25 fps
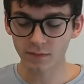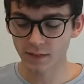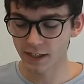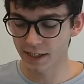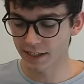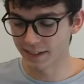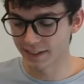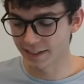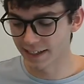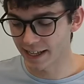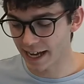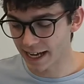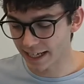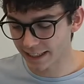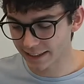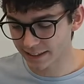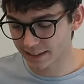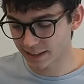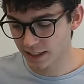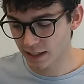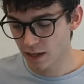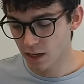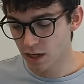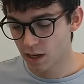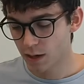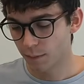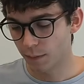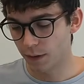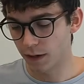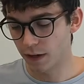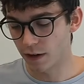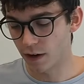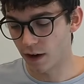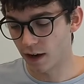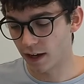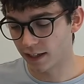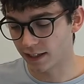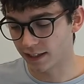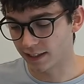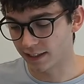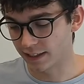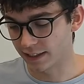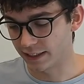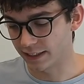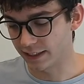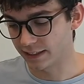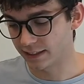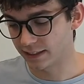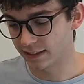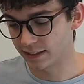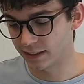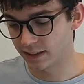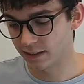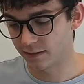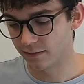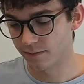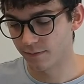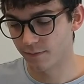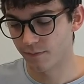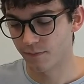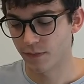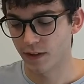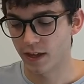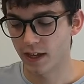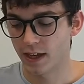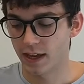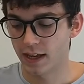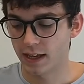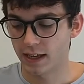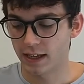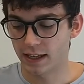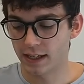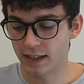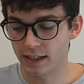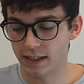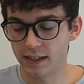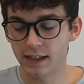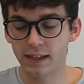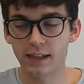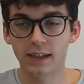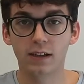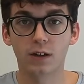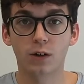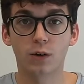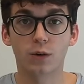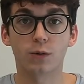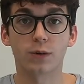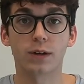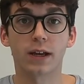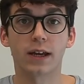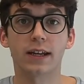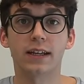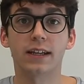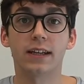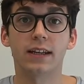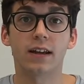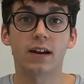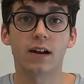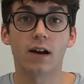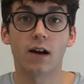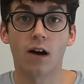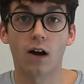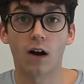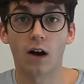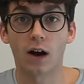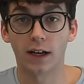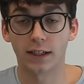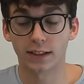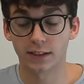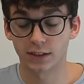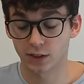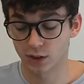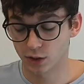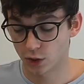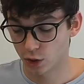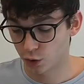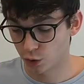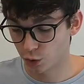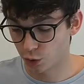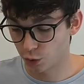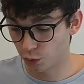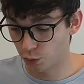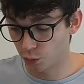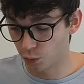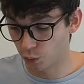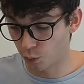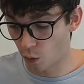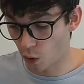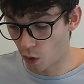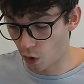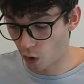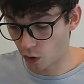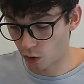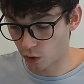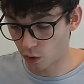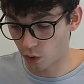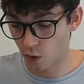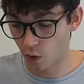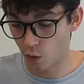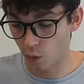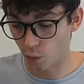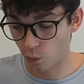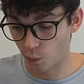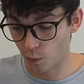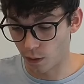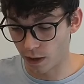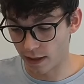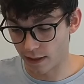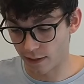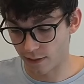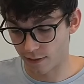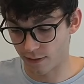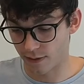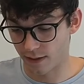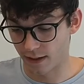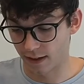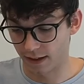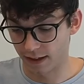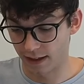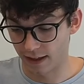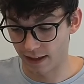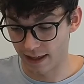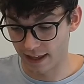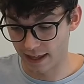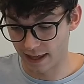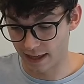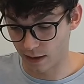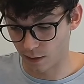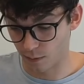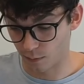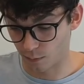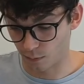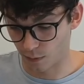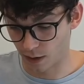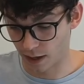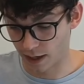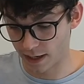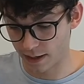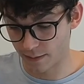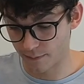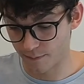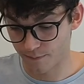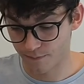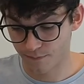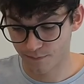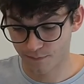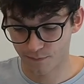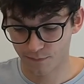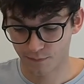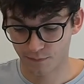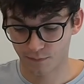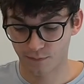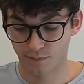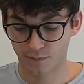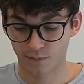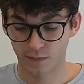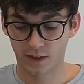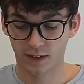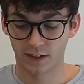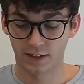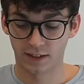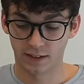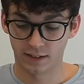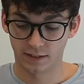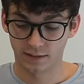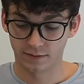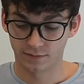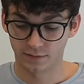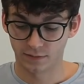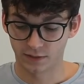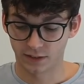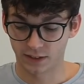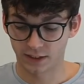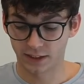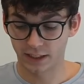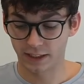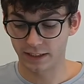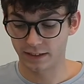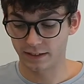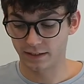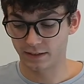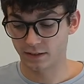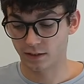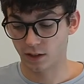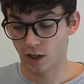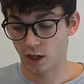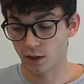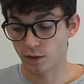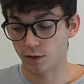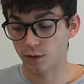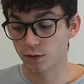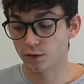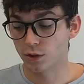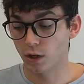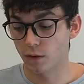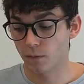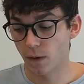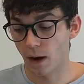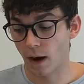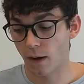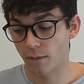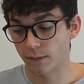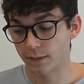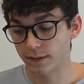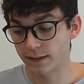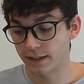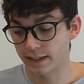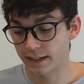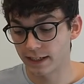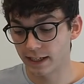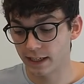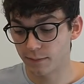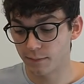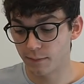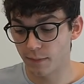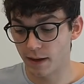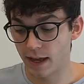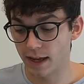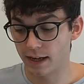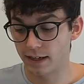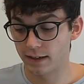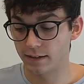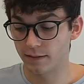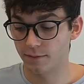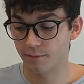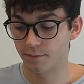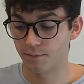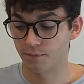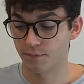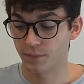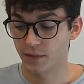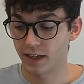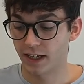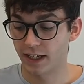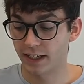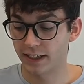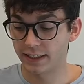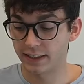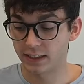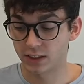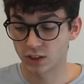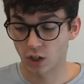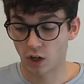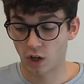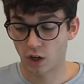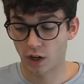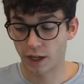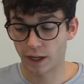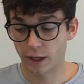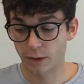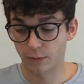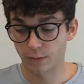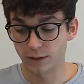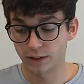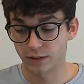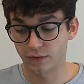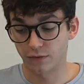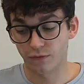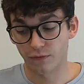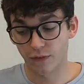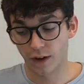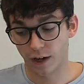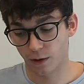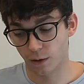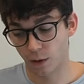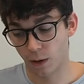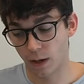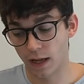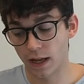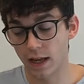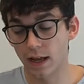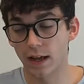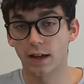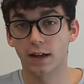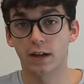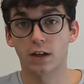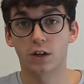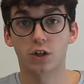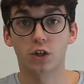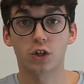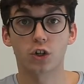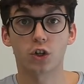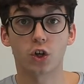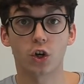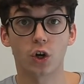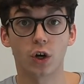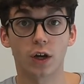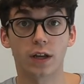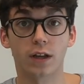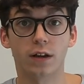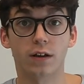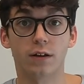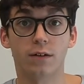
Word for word: And last but not least, he created us to walk with him, right? See, God looked over everything he had made, and he saw it was very good.